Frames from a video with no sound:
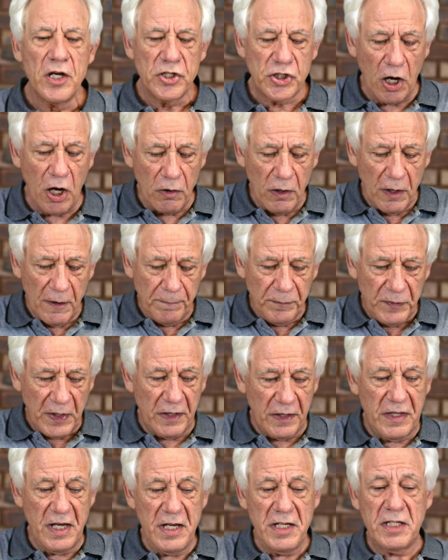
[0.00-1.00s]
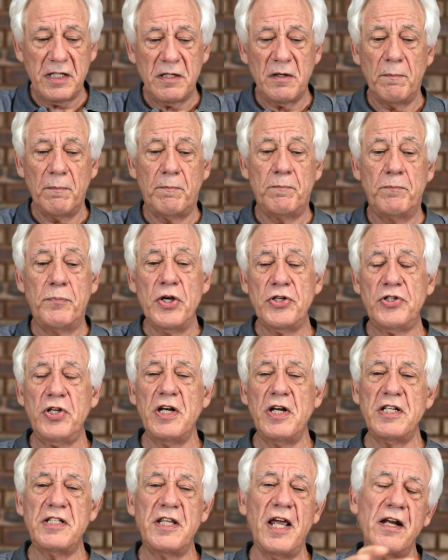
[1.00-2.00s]
So this
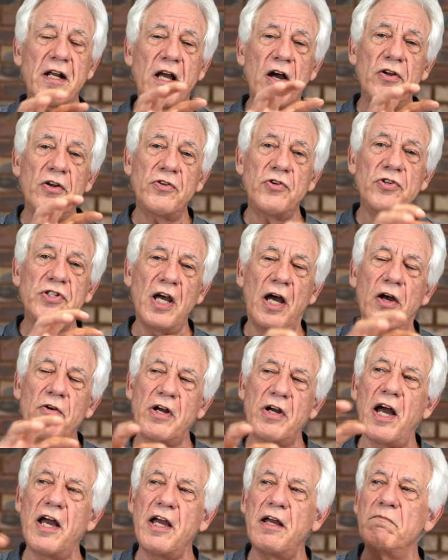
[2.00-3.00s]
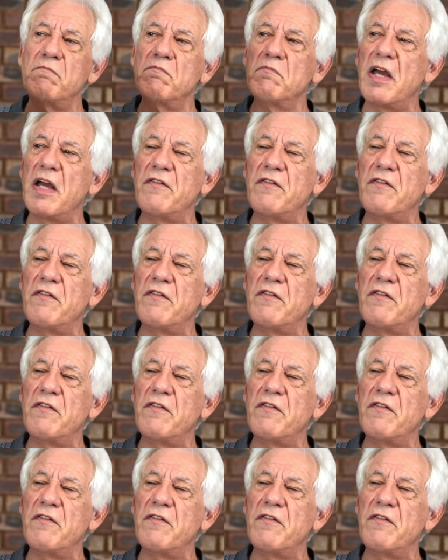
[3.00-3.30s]
person is then going to say, okay,